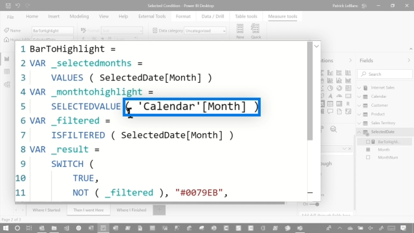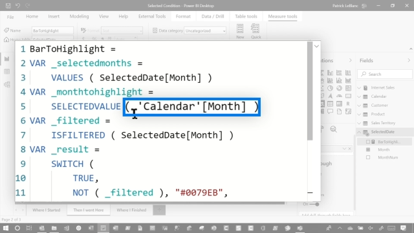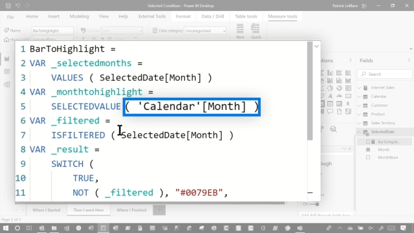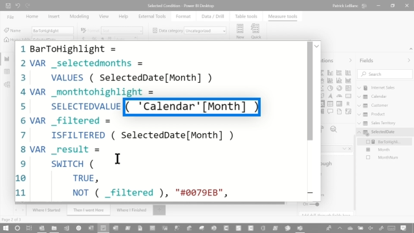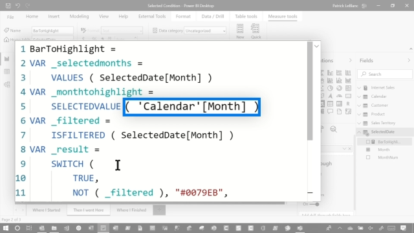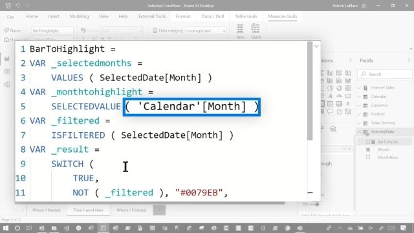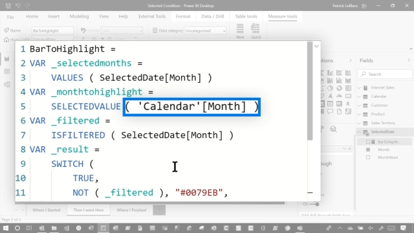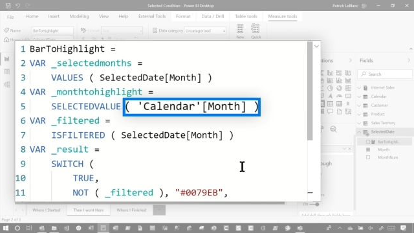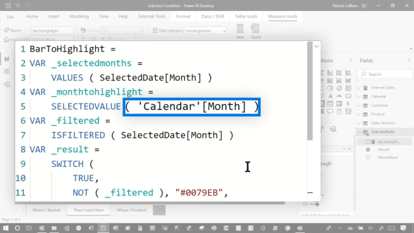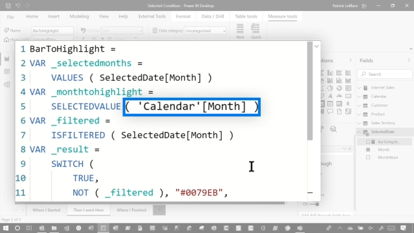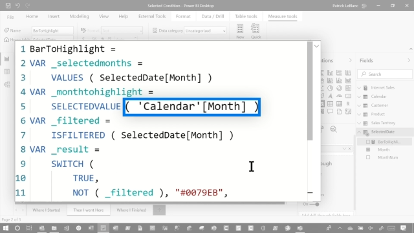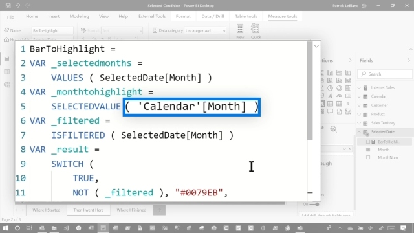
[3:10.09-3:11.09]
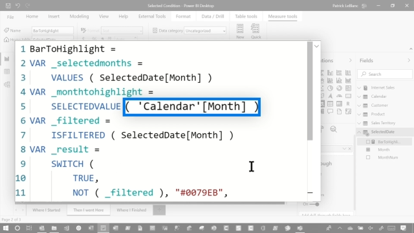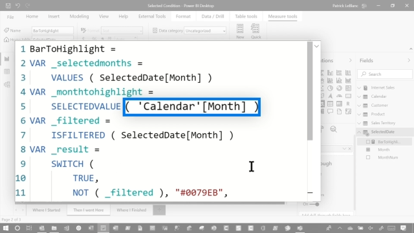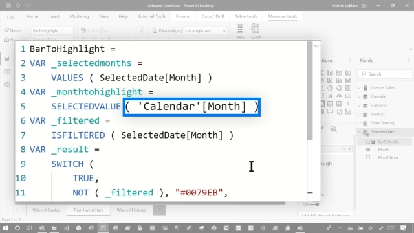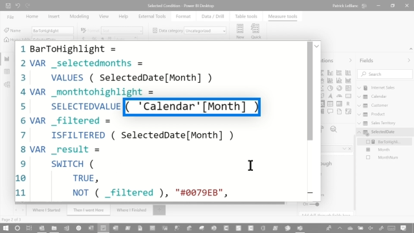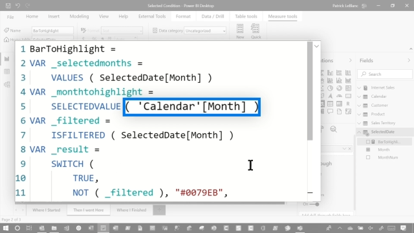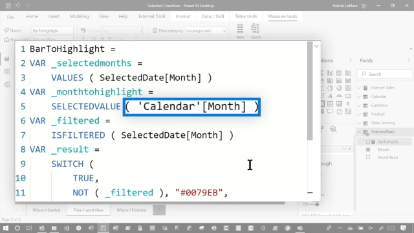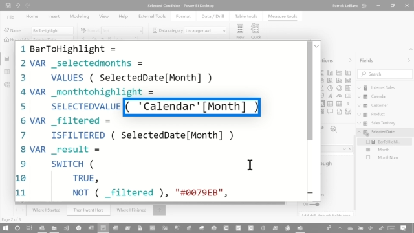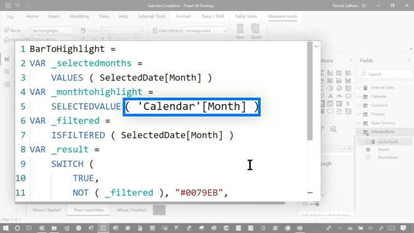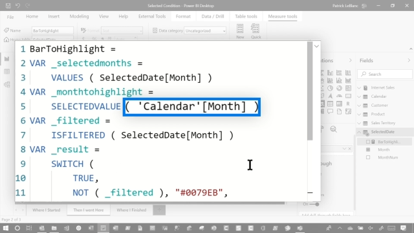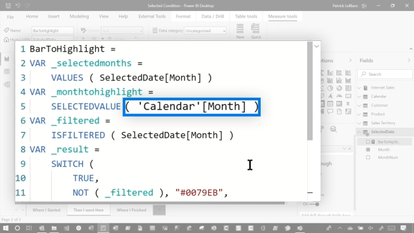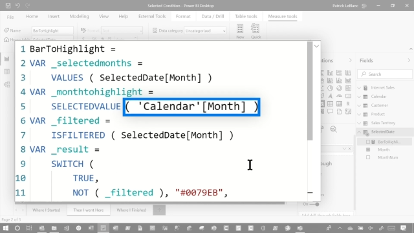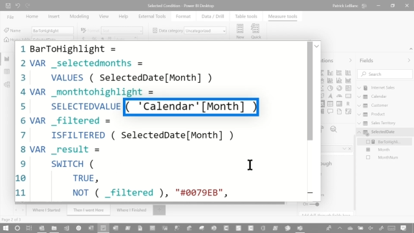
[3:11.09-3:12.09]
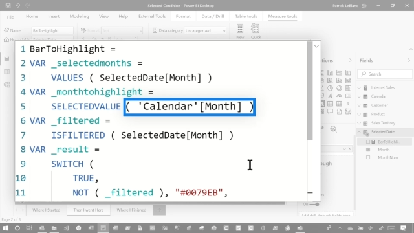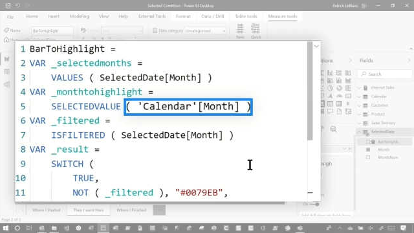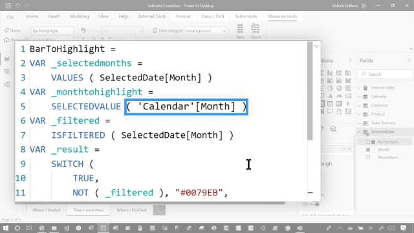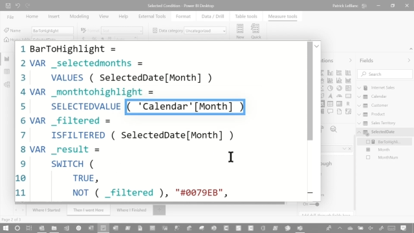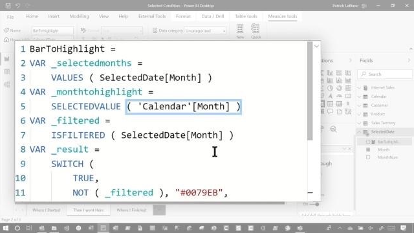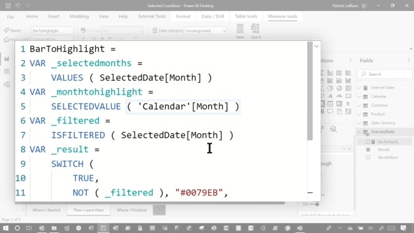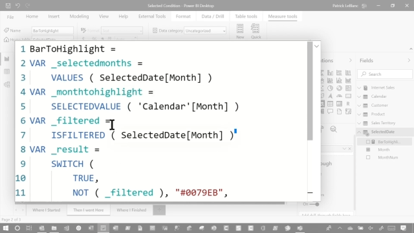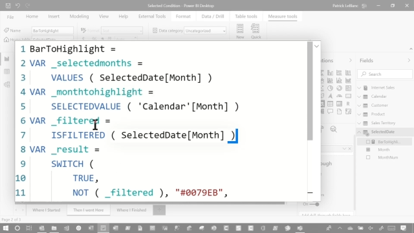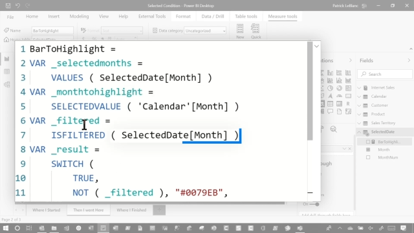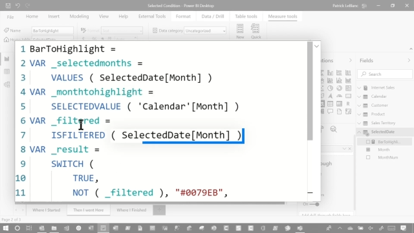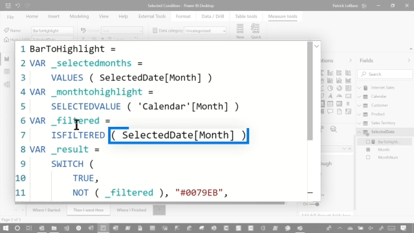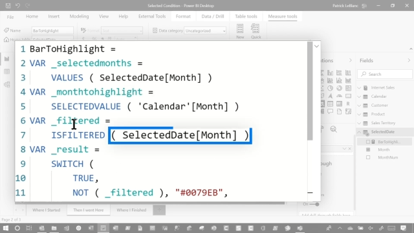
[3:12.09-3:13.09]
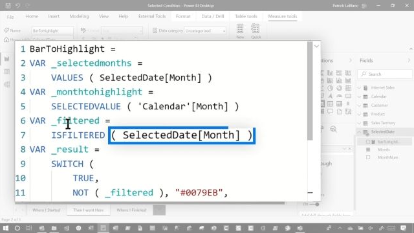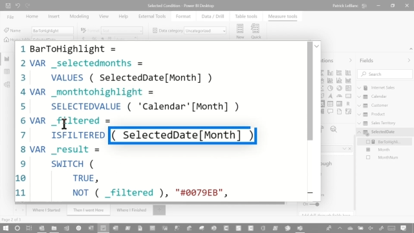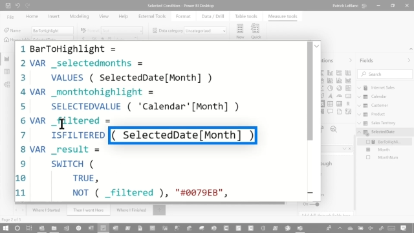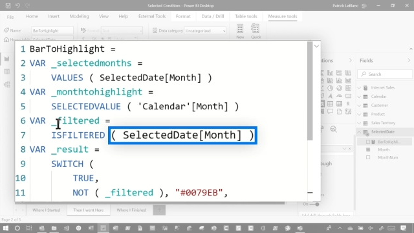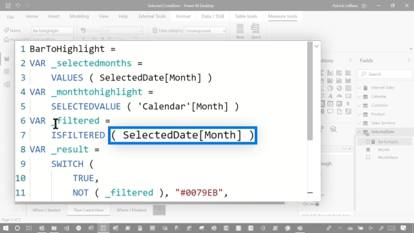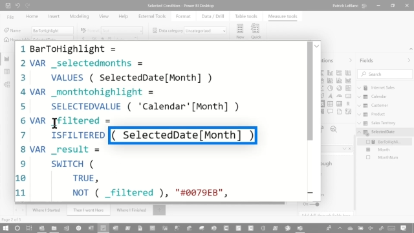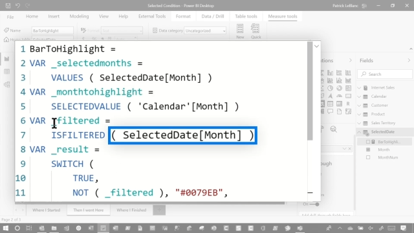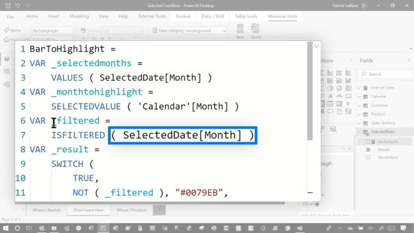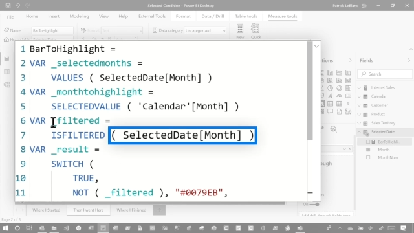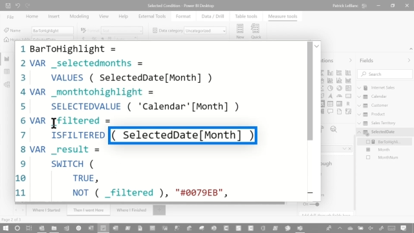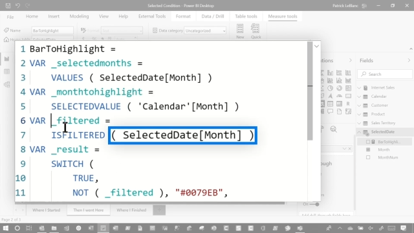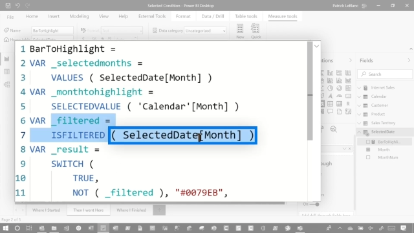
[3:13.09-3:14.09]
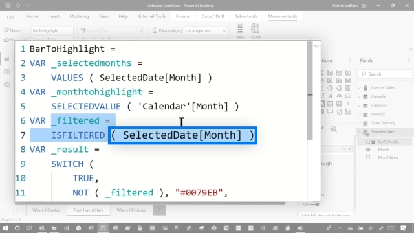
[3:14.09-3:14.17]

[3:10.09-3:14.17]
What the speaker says: (no speaker visible)